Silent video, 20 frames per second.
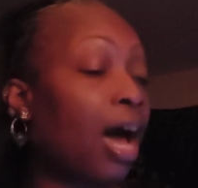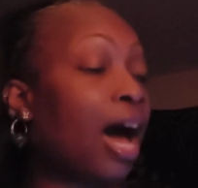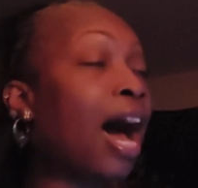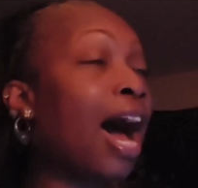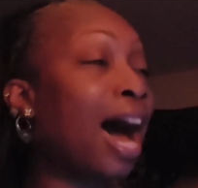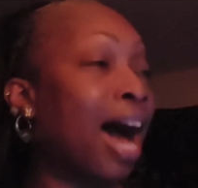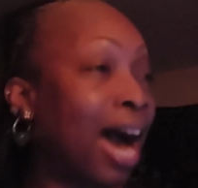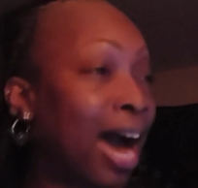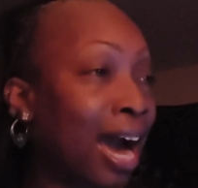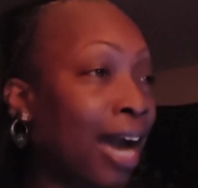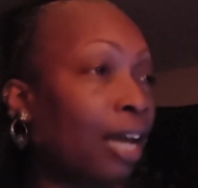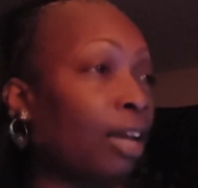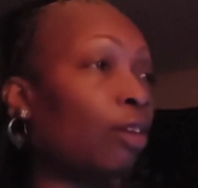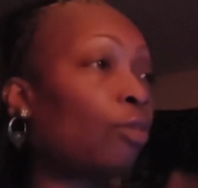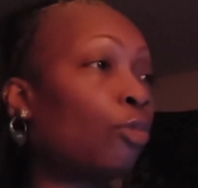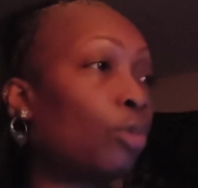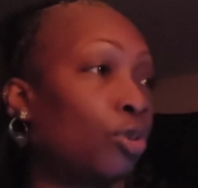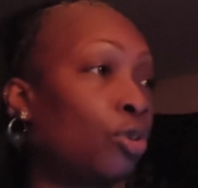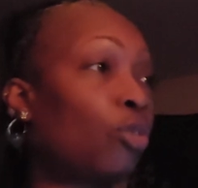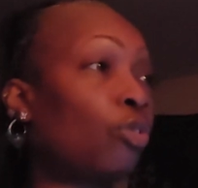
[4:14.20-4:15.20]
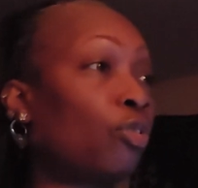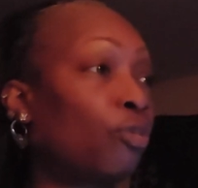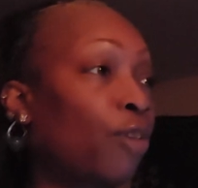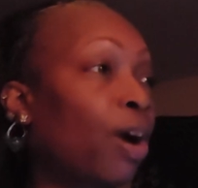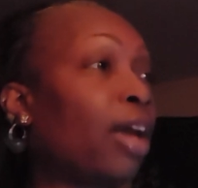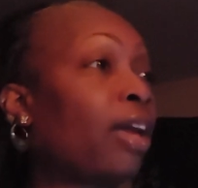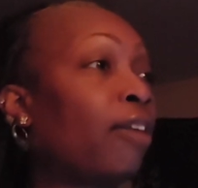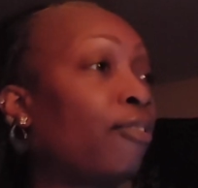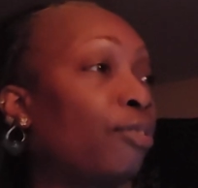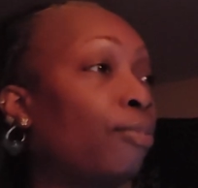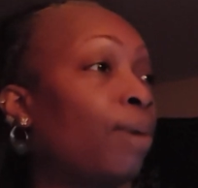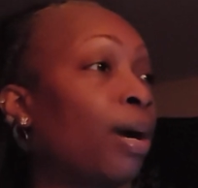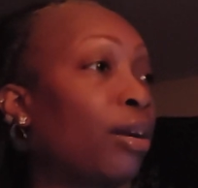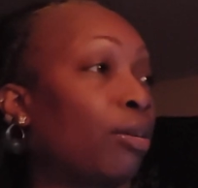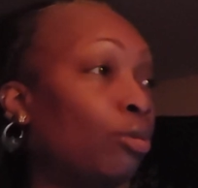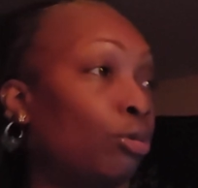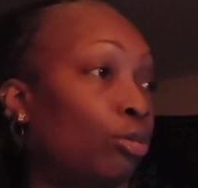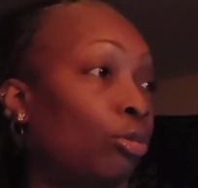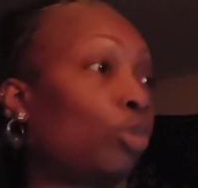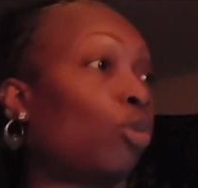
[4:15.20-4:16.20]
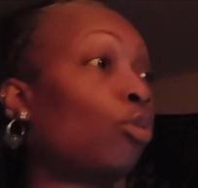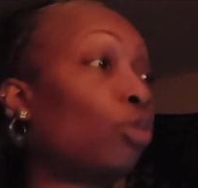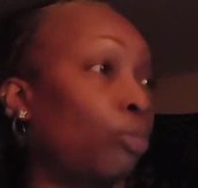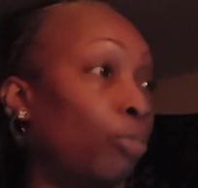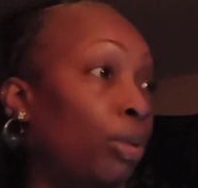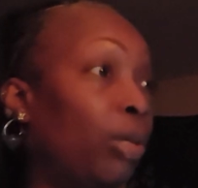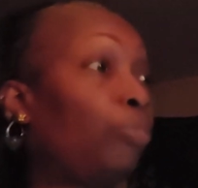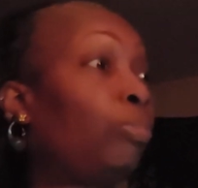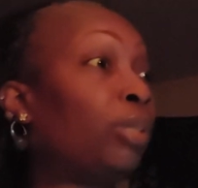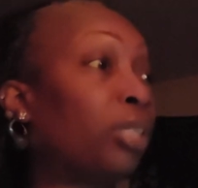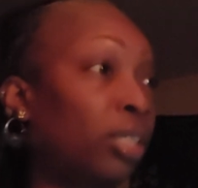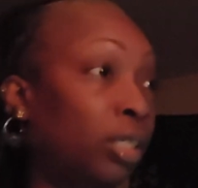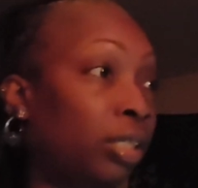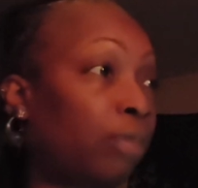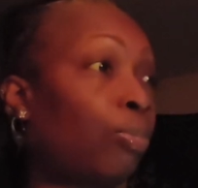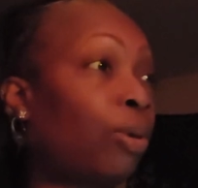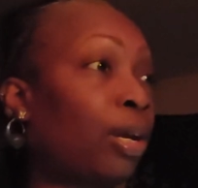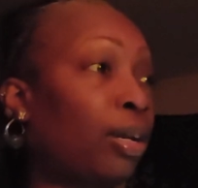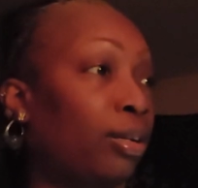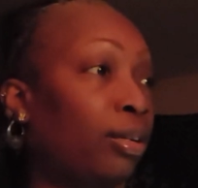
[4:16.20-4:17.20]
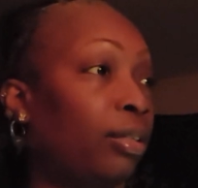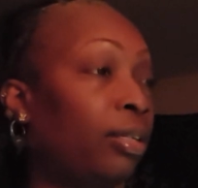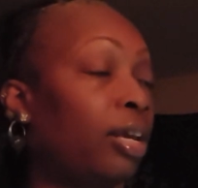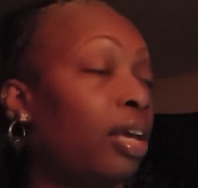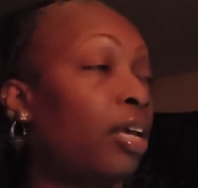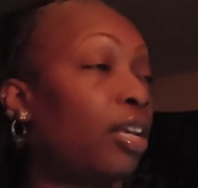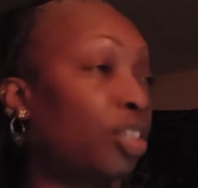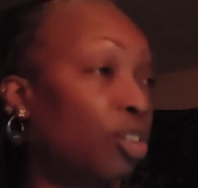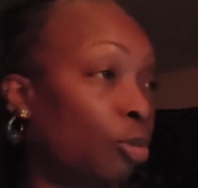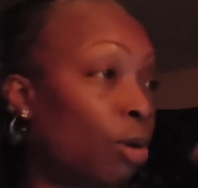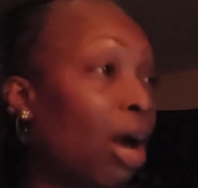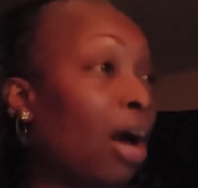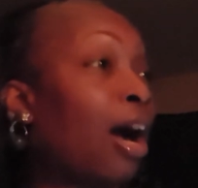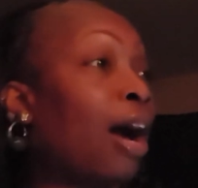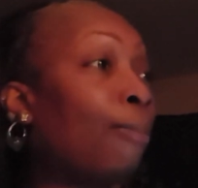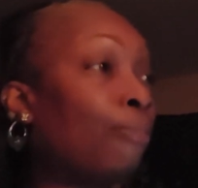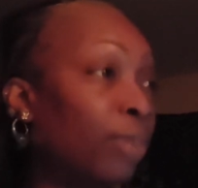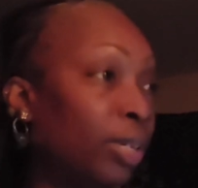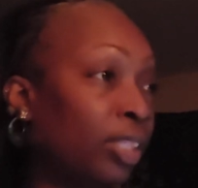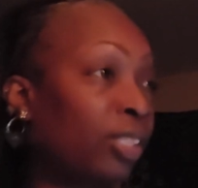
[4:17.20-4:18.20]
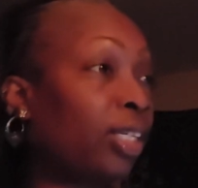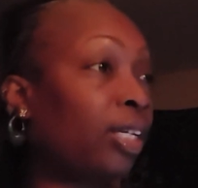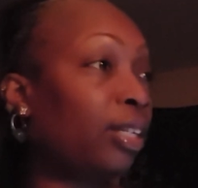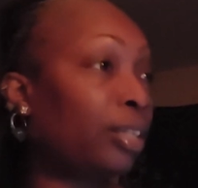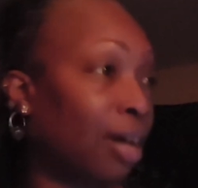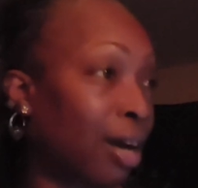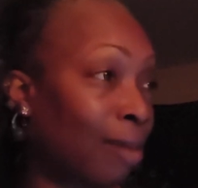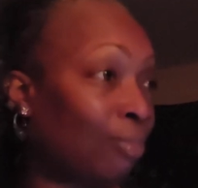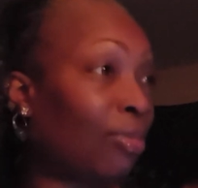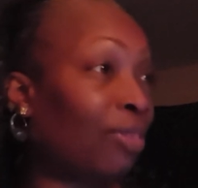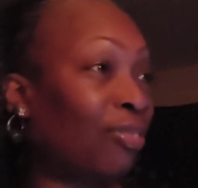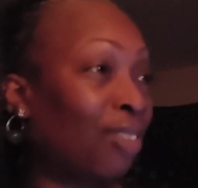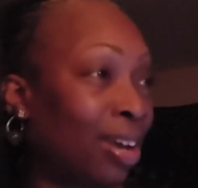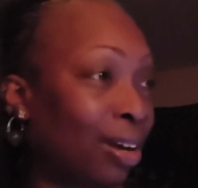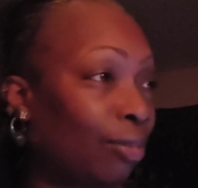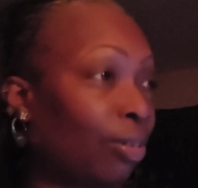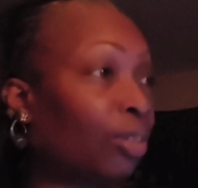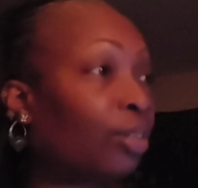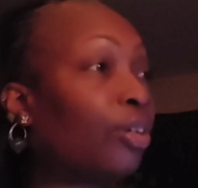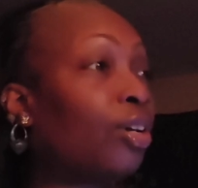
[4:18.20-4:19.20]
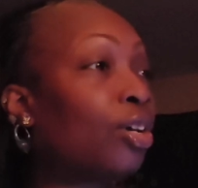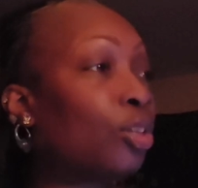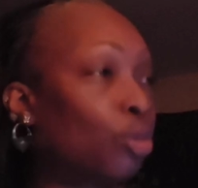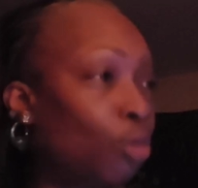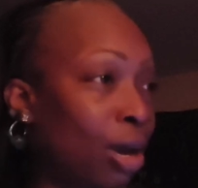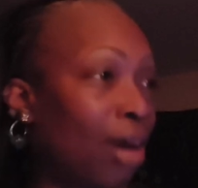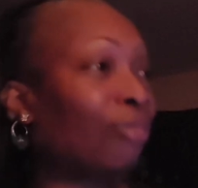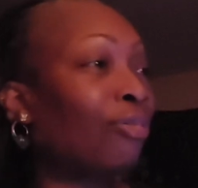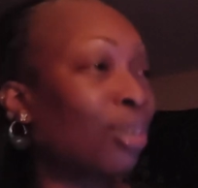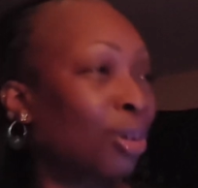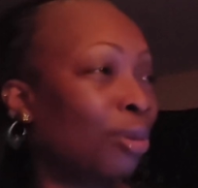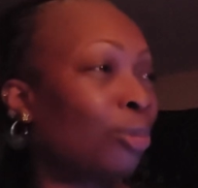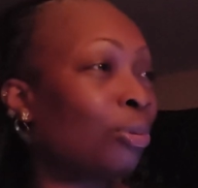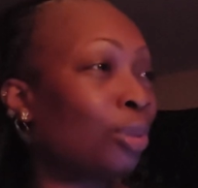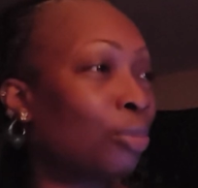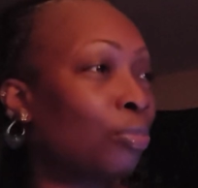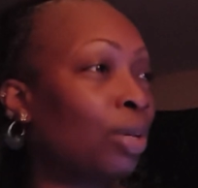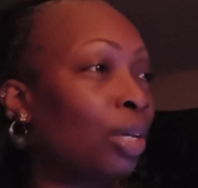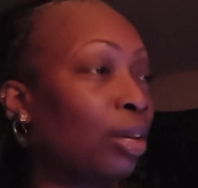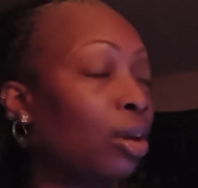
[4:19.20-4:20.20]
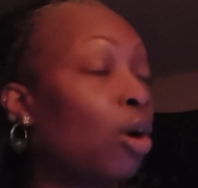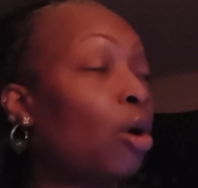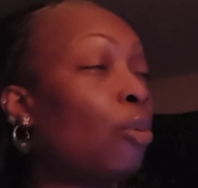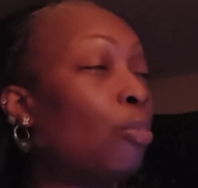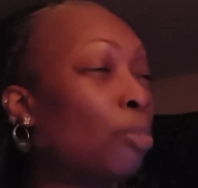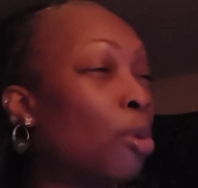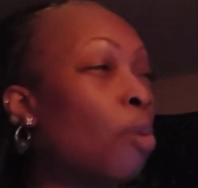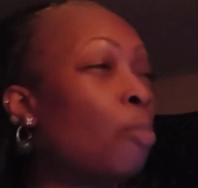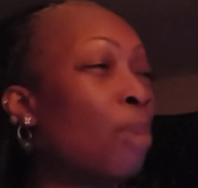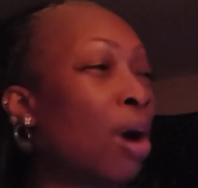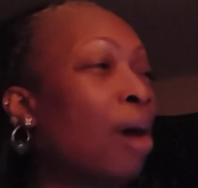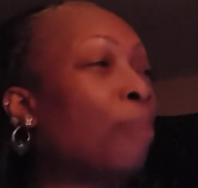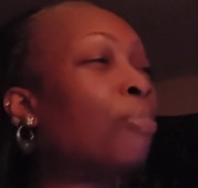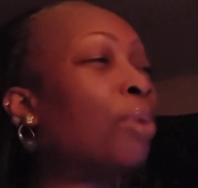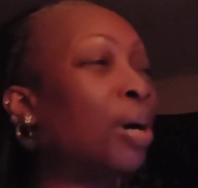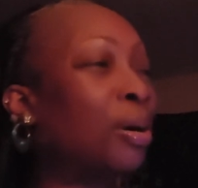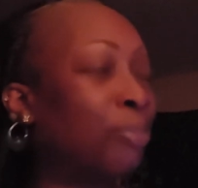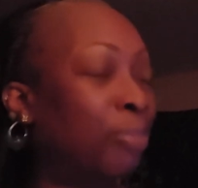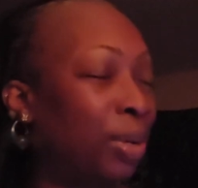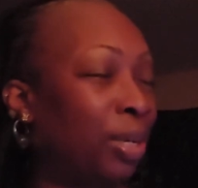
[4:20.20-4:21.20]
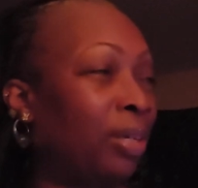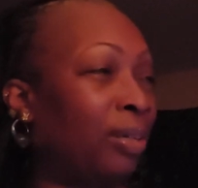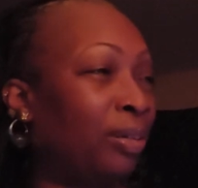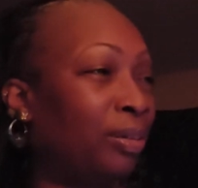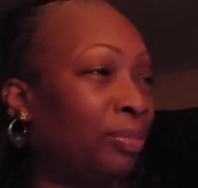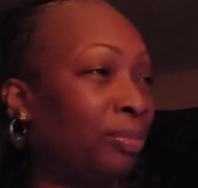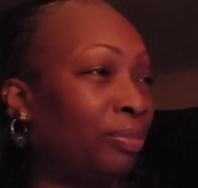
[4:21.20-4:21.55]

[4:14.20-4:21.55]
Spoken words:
I will notify everybody who's going to be participating. I'm the seeder. I'm the founder. You have to go through me. Moma Bambi.